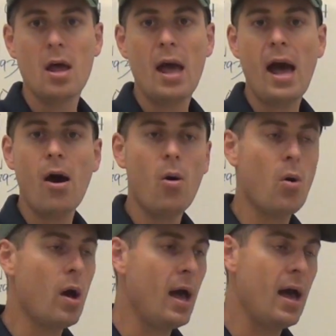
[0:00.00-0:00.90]

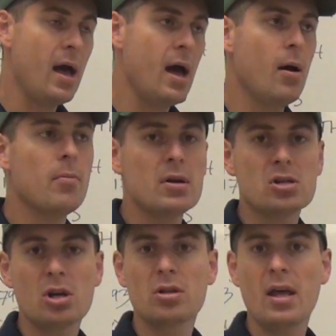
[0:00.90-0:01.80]
how
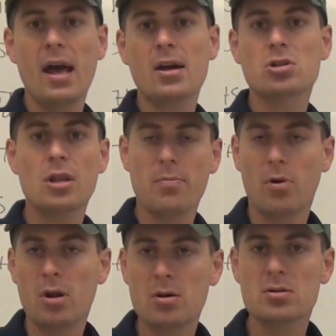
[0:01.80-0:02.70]
much could they actually
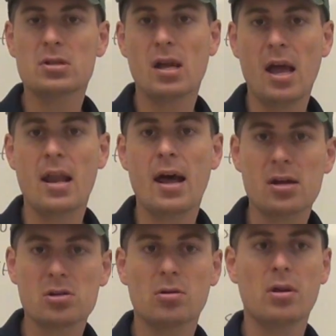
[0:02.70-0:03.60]
produce and
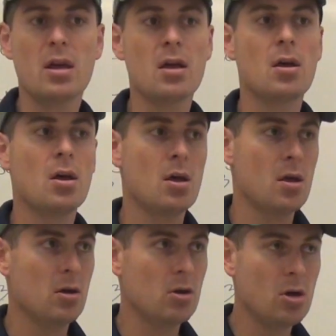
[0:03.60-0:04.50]
actually
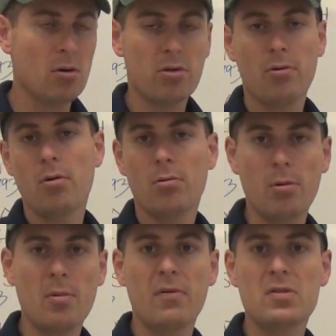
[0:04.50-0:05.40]
go through and
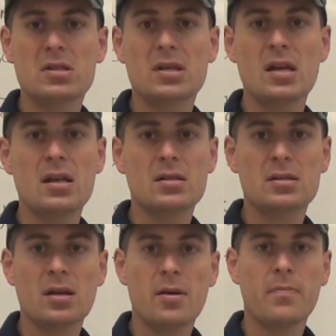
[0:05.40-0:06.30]
remove the
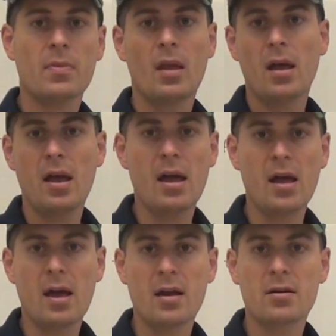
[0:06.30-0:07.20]
seeds
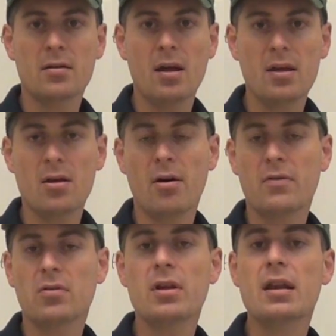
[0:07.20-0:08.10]
and
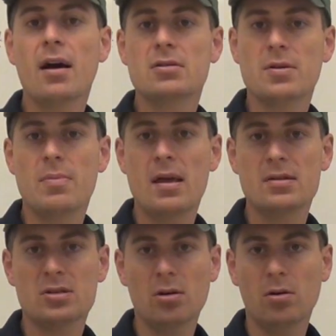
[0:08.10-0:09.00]
have cleaned out to be
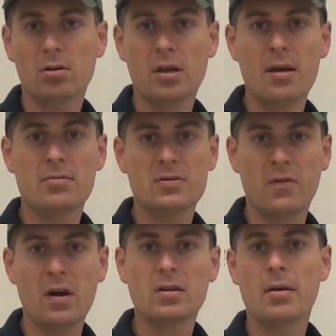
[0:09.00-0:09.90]
sold. It was a
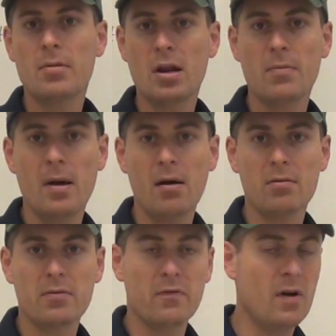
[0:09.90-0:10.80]
very limited
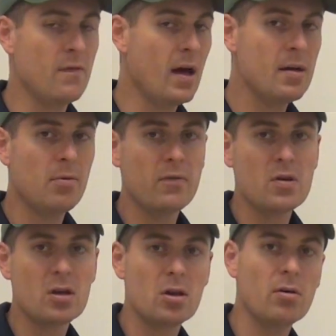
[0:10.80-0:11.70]
amount. Very valuable if
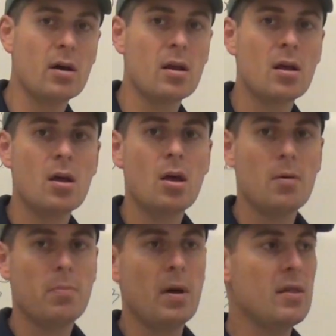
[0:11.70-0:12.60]
you could do it,
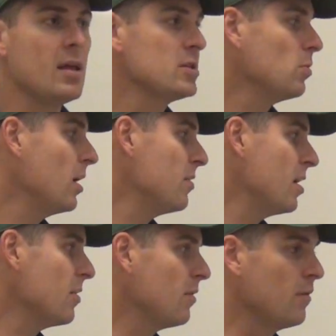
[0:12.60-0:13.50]
but that's why
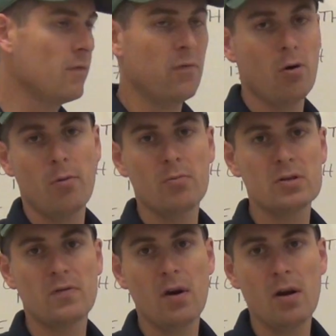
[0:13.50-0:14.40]
the other form
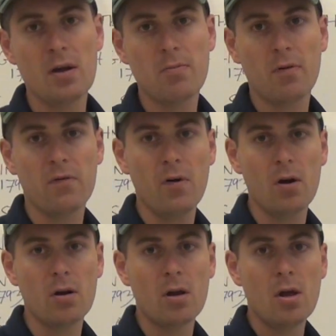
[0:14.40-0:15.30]
was very
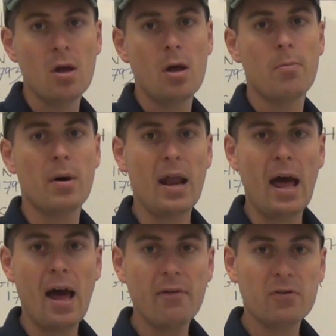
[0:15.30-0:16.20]
preferred. But
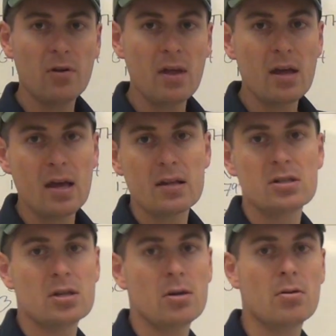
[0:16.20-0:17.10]
after they get
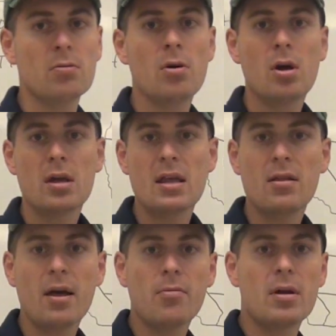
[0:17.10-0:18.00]
to
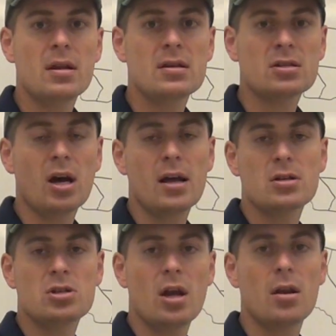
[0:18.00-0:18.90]
Eli Whitney's
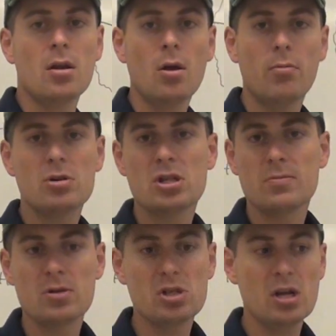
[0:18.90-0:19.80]
cotton gin, which is
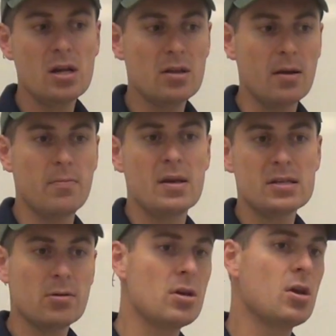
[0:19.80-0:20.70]
a machine that
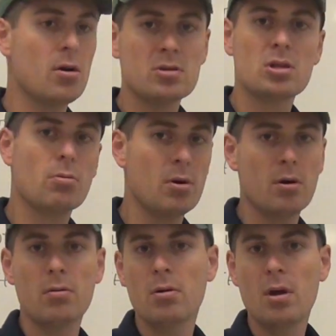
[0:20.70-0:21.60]
basically goes
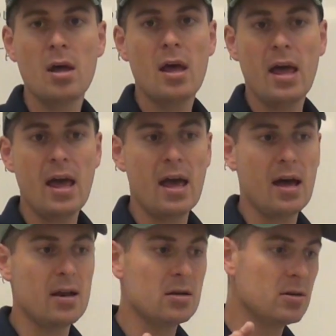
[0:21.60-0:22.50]
through
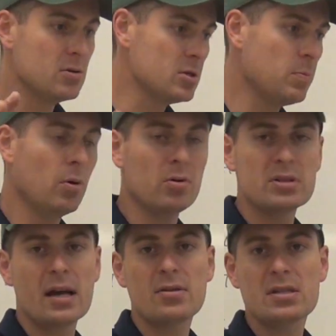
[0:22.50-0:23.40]
and just
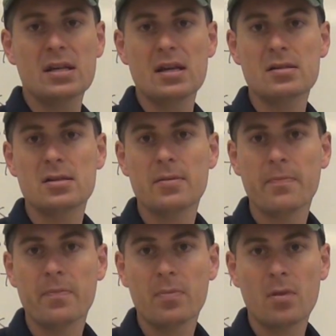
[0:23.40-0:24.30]
pulls out the seeds,
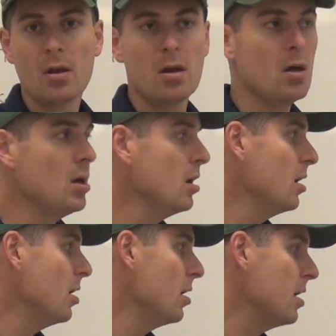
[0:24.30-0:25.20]

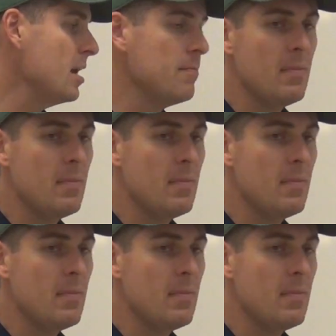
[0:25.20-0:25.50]
it